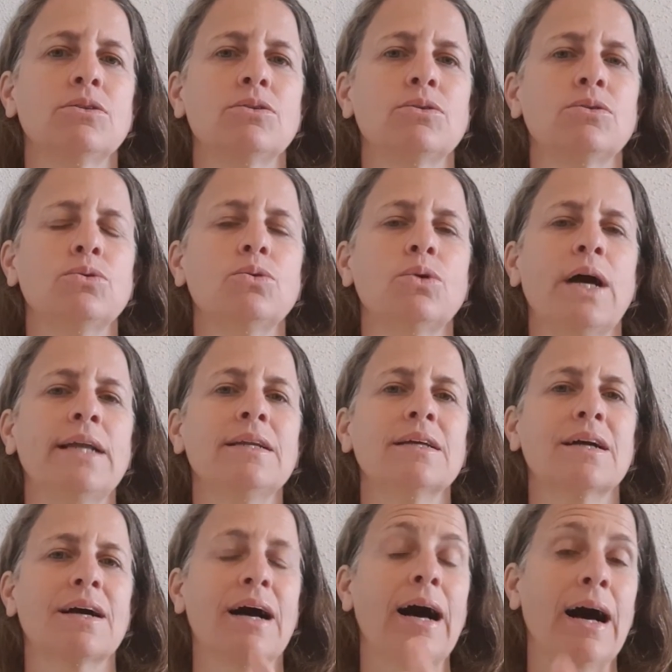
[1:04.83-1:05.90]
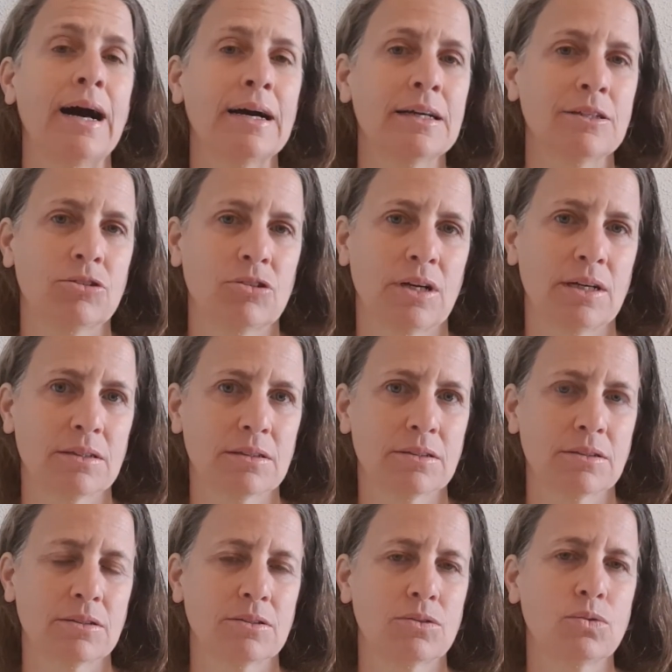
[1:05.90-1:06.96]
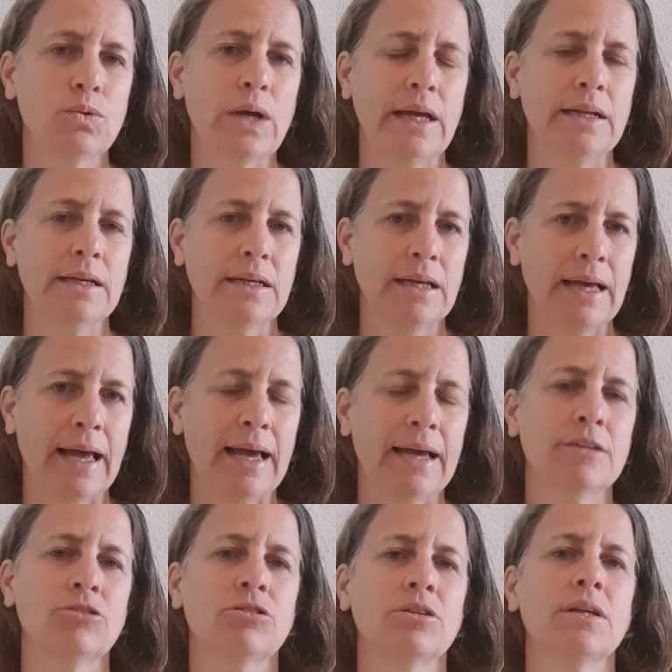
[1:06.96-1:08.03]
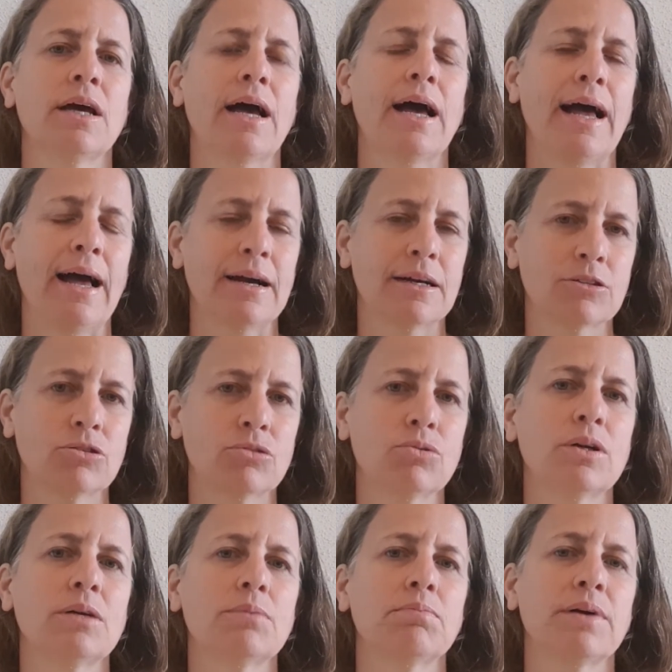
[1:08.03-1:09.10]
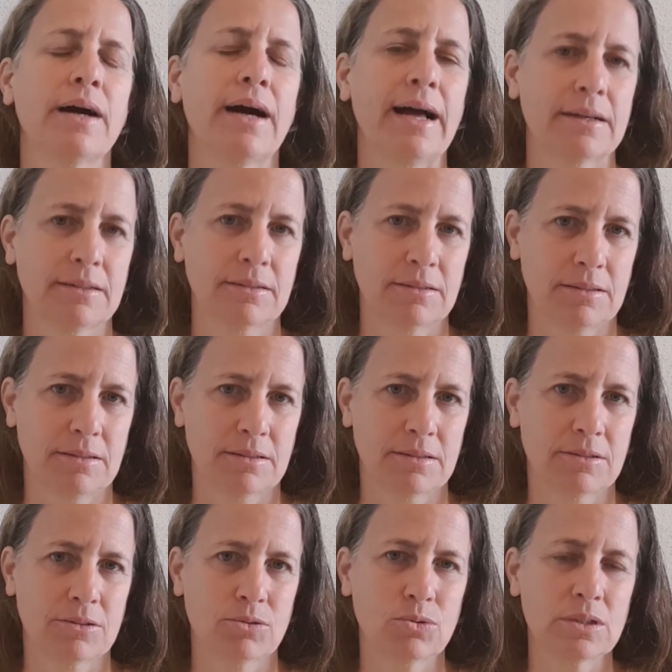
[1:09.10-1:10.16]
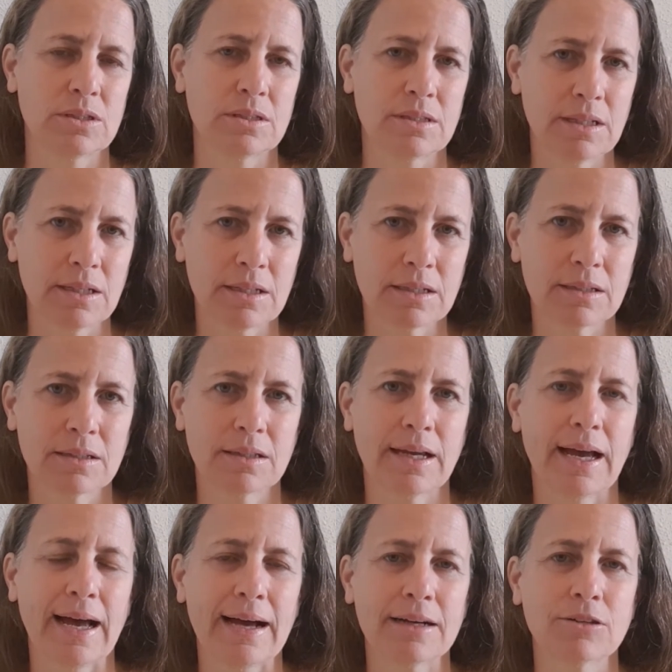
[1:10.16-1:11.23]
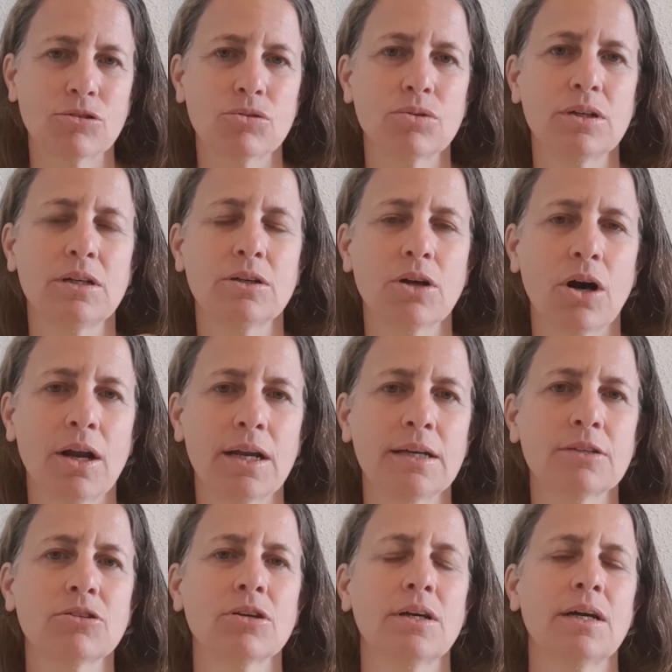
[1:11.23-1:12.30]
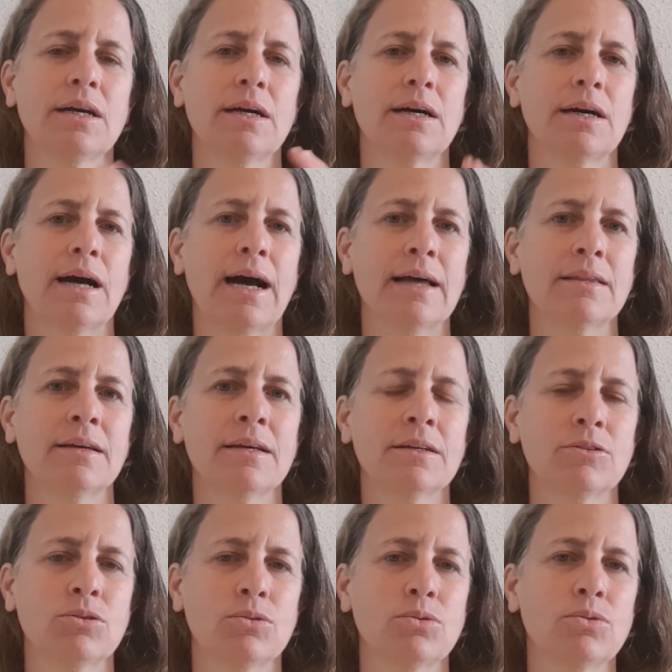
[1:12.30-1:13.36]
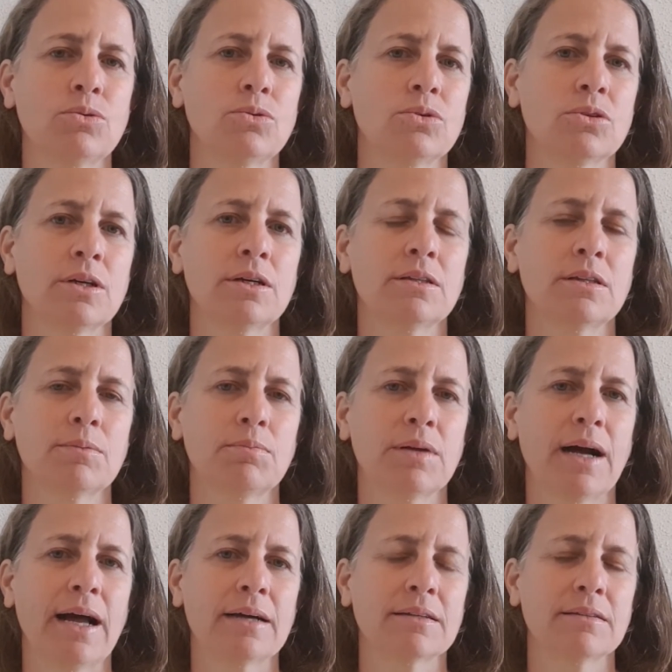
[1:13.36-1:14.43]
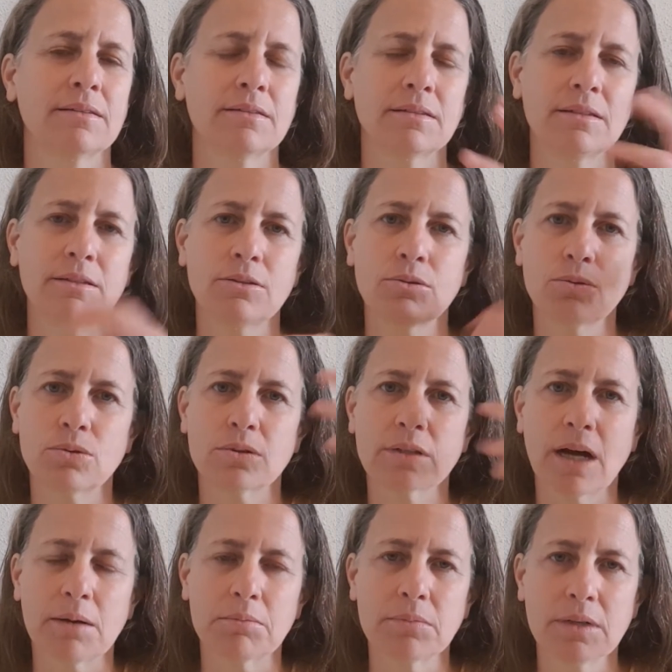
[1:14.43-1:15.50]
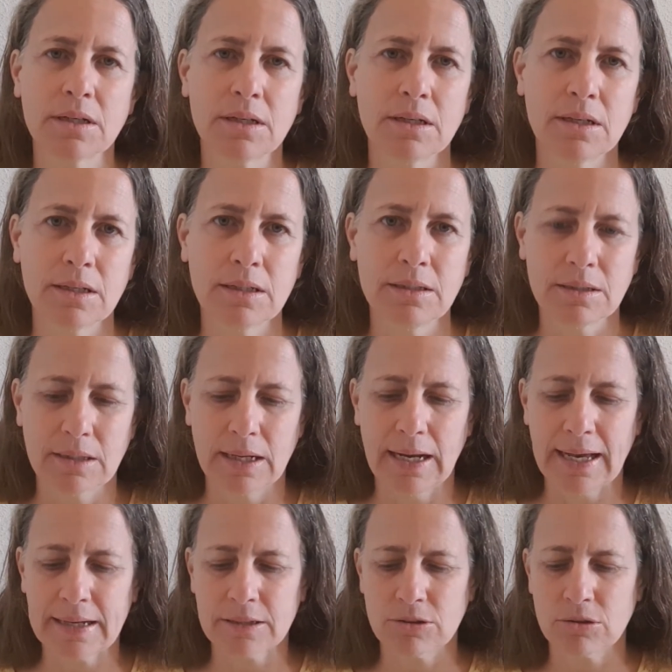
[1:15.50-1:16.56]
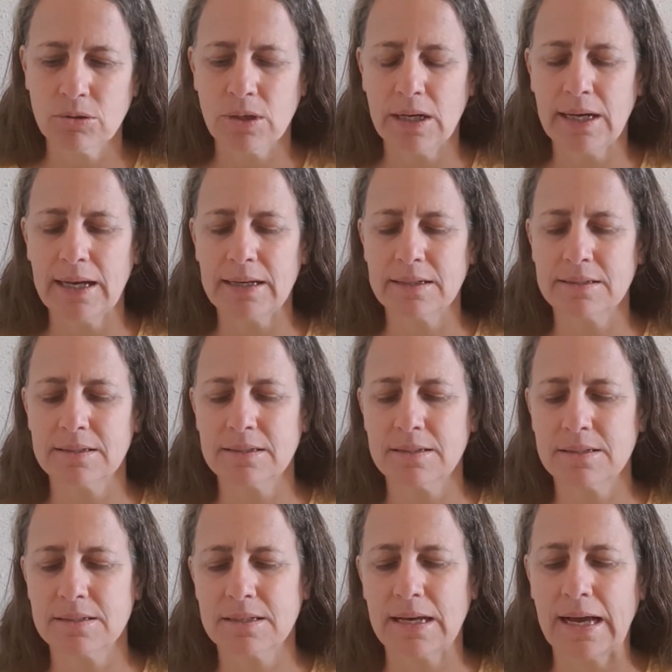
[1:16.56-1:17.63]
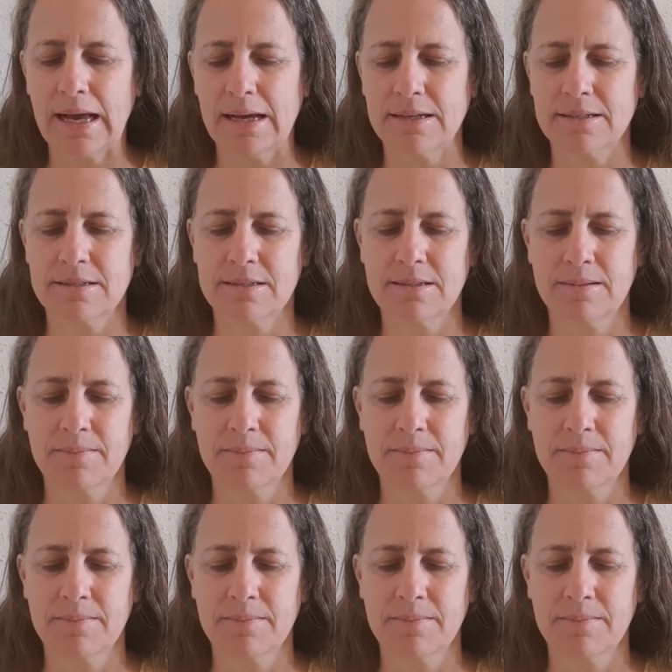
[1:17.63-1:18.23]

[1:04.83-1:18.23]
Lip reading: to encourage us to engage in actual practice, to seek the actual knowledge, rather to turn the practice into some intellectual exercise